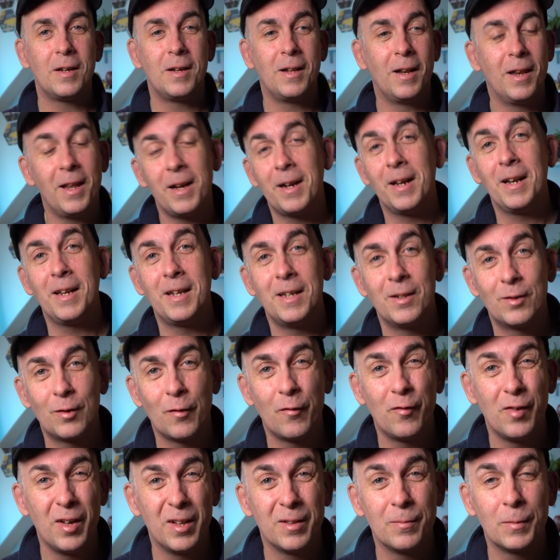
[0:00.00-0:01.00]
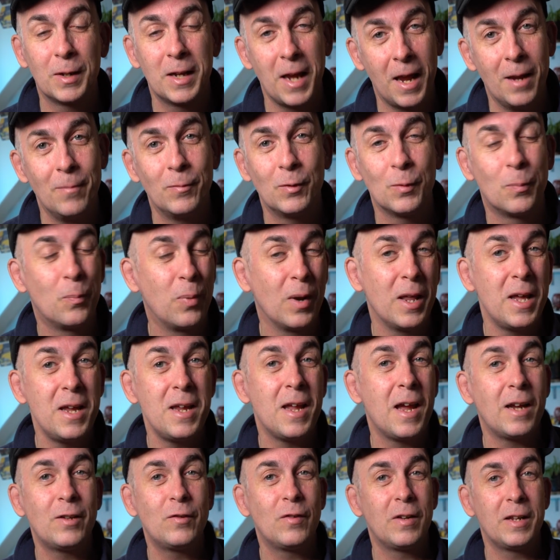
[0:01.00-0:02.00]
Luckily it's a fun game to
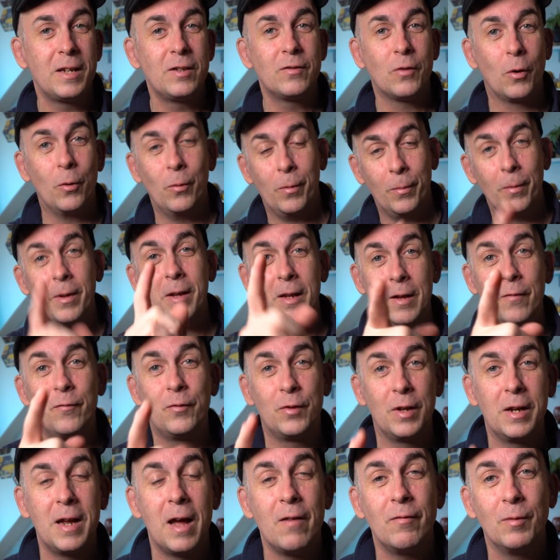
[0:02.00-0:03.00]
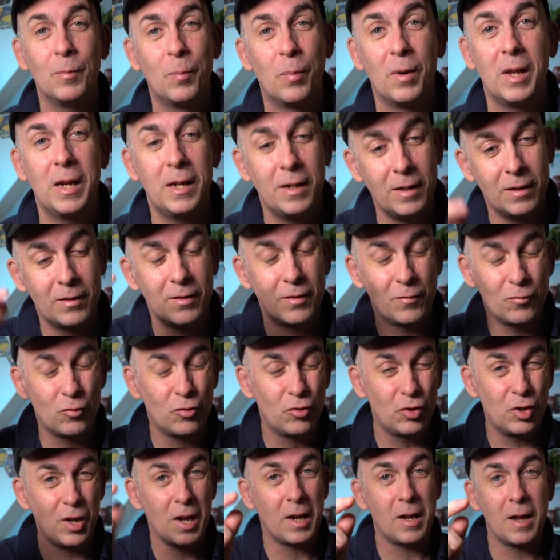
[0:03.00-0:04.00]
play actually, so if you haven't played it,
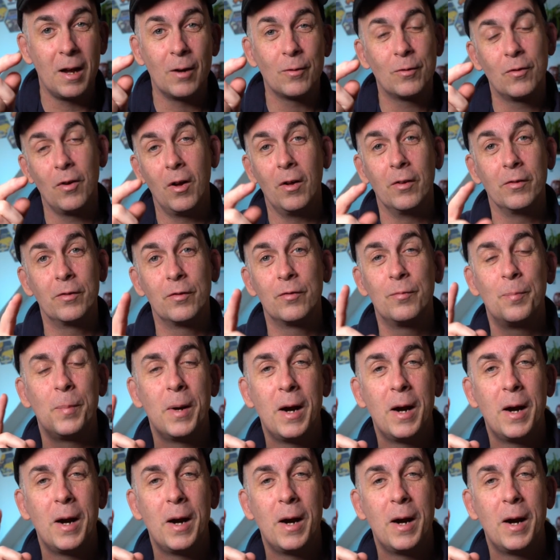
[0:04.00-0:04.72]
check out Gauntlet of